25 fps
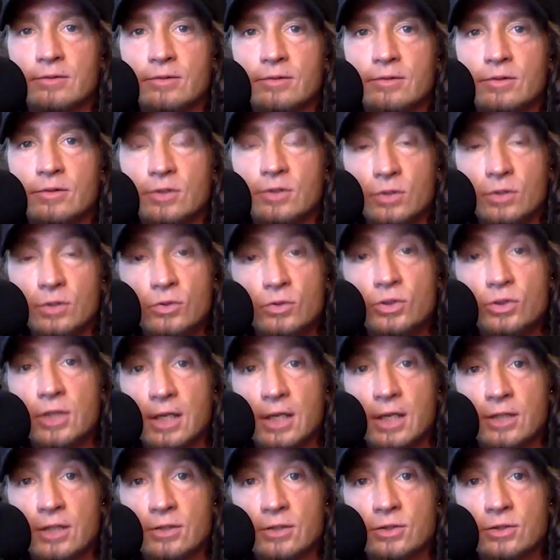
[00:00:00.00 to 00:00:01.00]
you
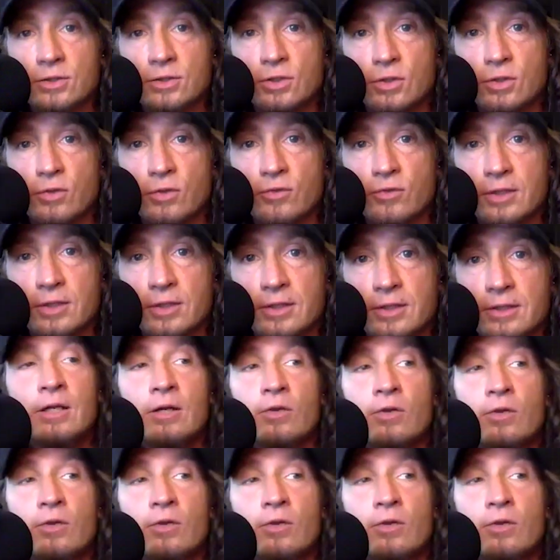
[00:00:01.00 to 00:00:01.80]
change your thinking.